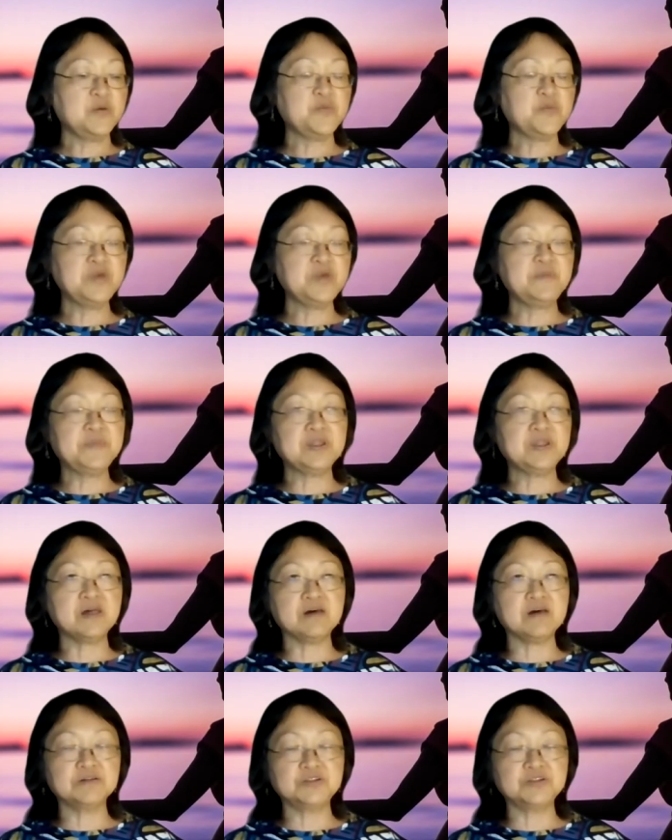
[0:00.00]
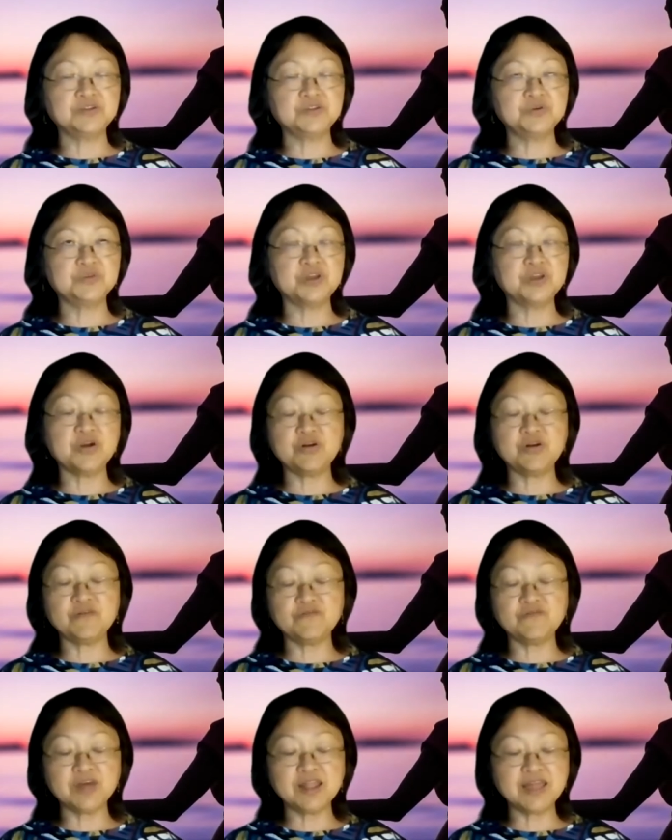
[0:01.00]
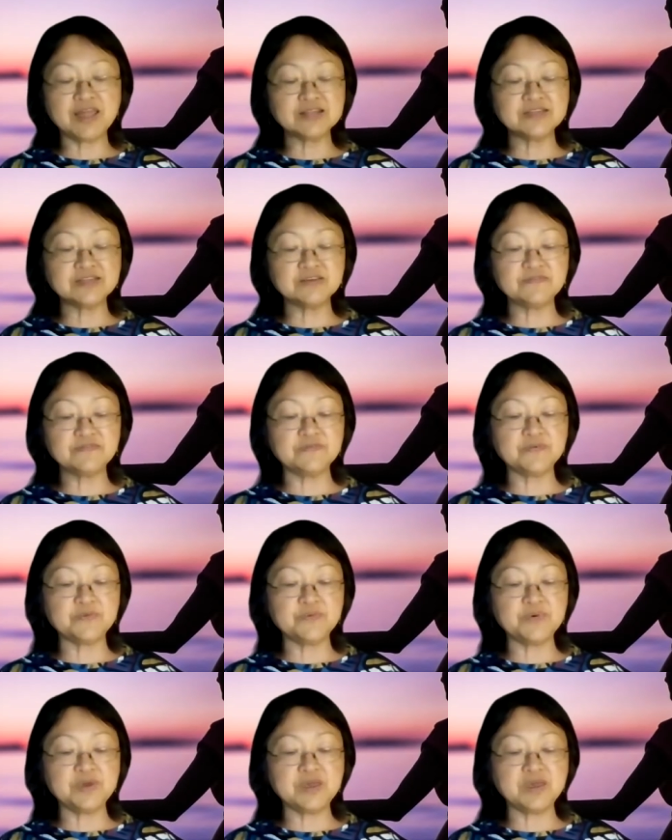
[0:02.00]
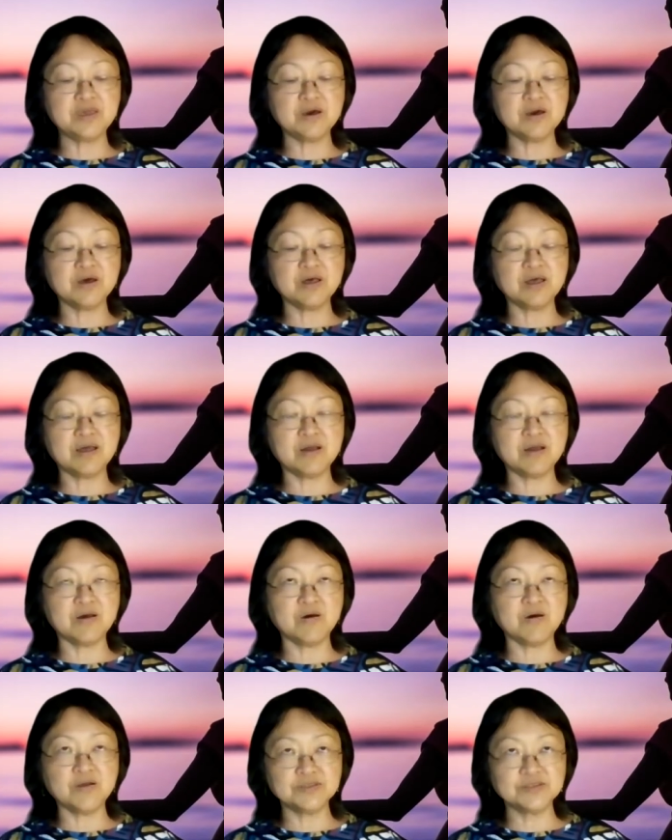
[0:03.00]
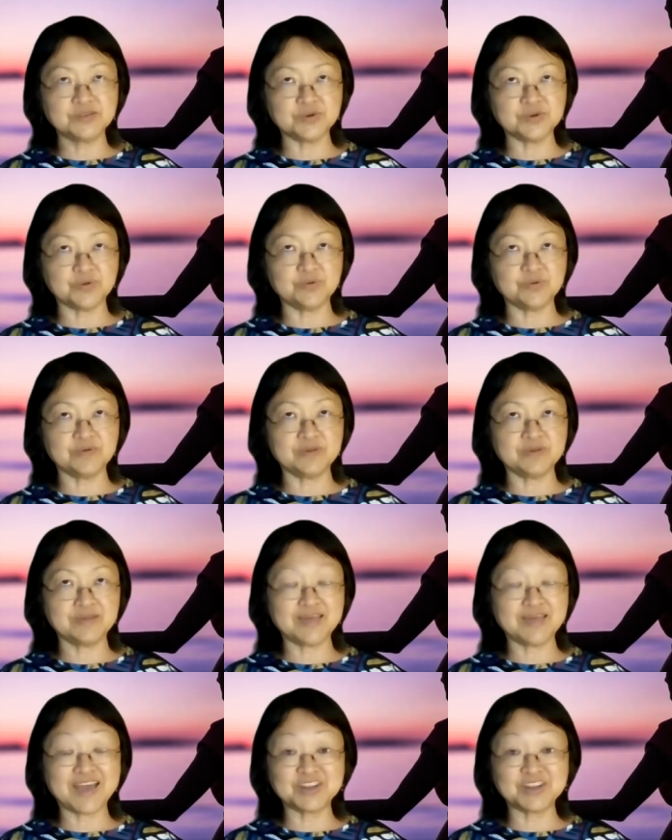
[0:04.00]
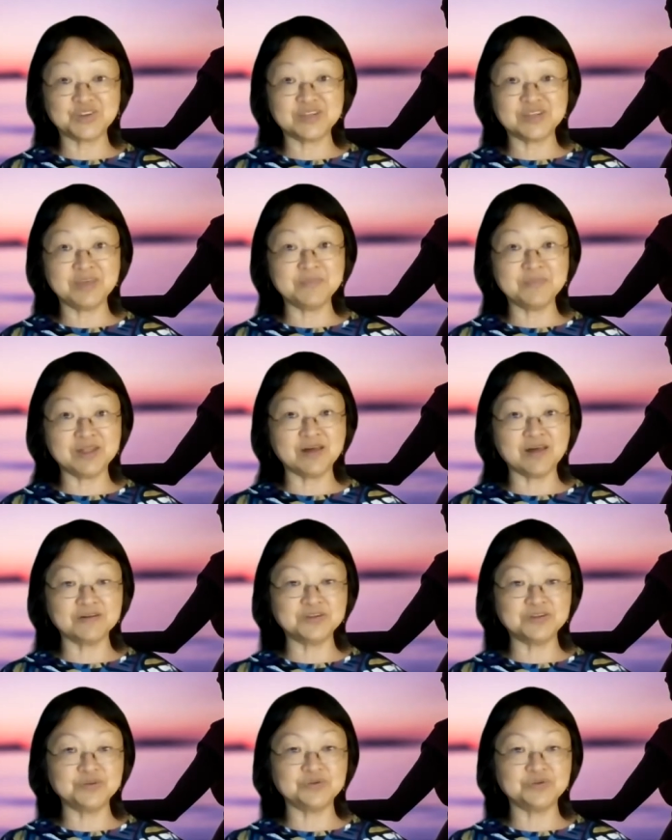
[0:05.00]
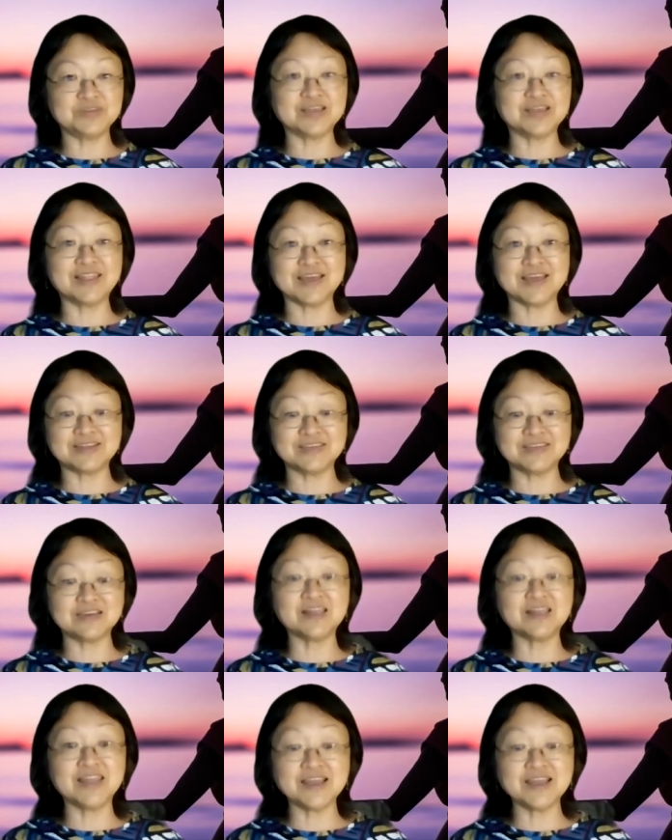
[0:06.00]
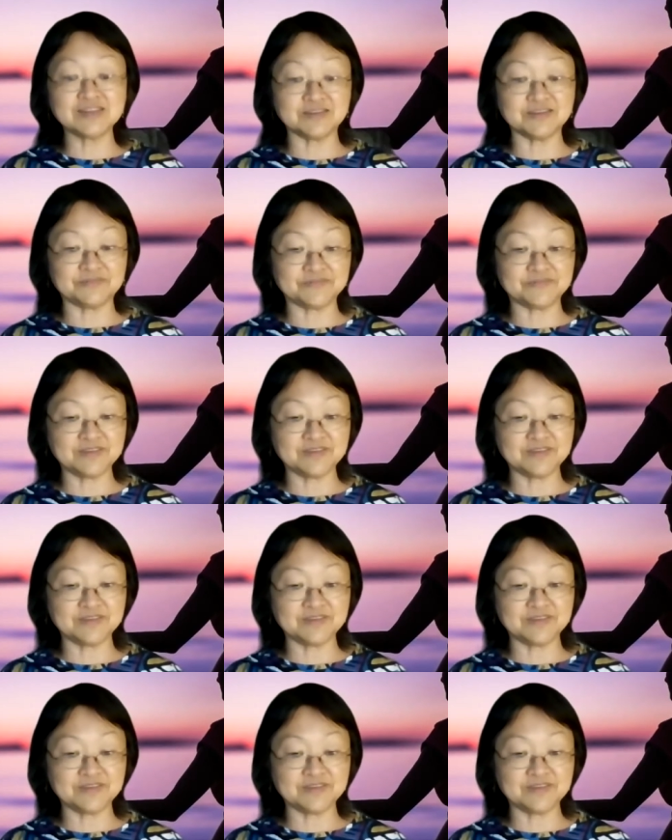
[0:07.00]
We belong to the earth collective. We also actually belong to the galactic collective.